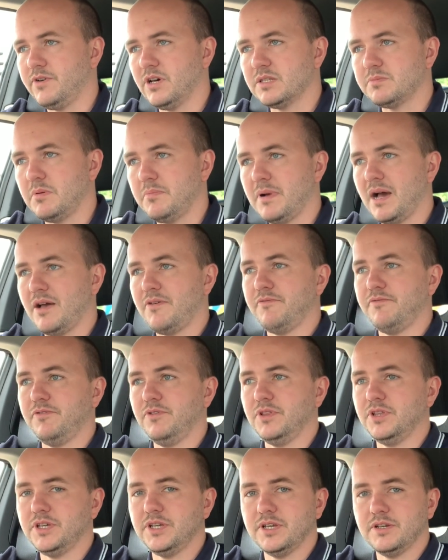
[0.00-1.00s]
be mindful
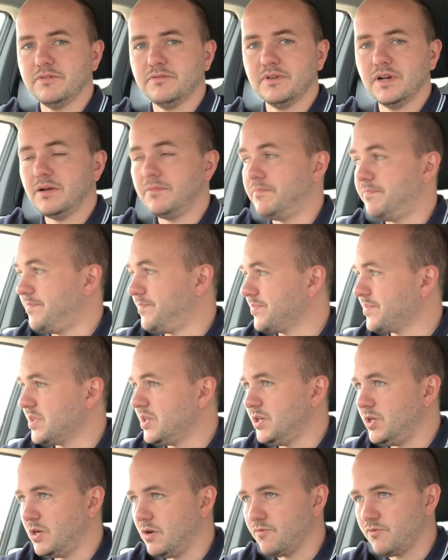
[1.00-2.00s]
that you're
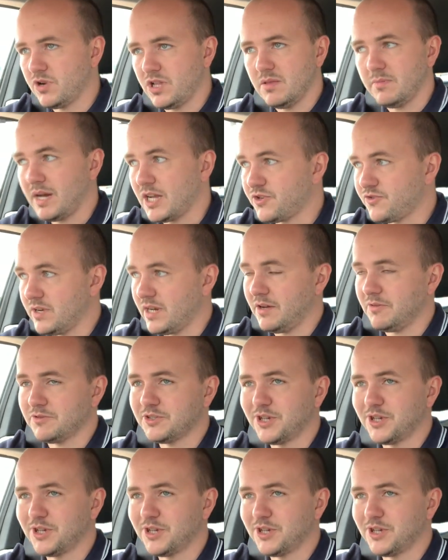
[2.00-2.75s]
not running the battery out.